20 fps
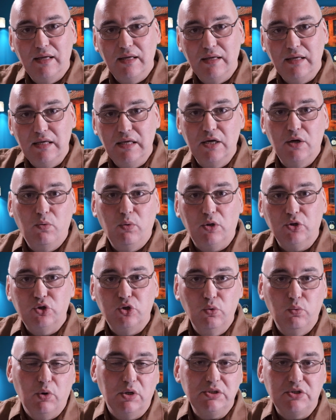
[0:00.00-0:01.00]
equal
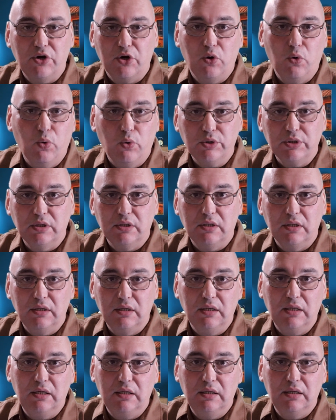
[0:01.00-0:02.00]
to what's recorded
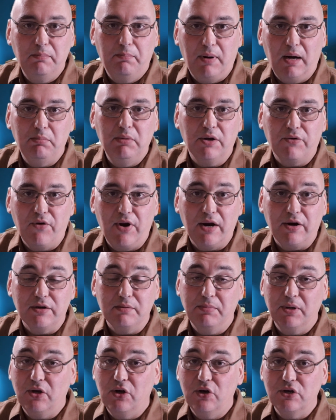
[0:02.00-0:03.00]
in the public record.
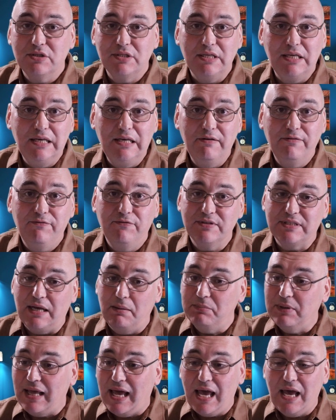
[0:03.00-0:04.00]
Because if
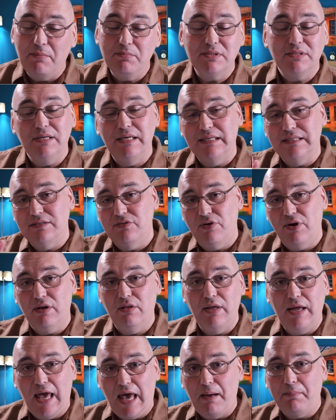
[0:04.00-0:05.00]
sometimes it
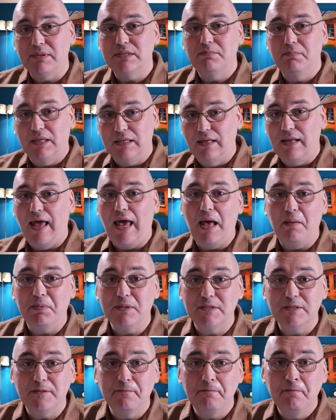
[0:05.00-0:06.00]
rarely happens, but it
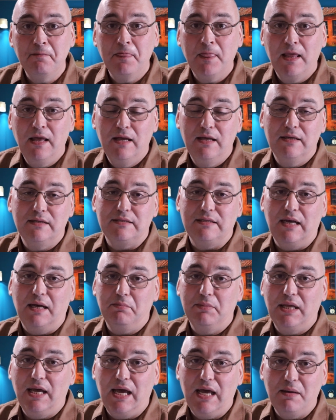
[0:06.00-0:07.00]
happens,
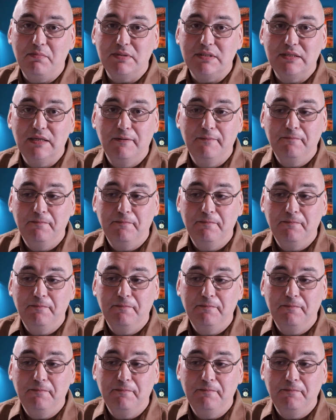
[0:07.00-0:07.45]
sometimes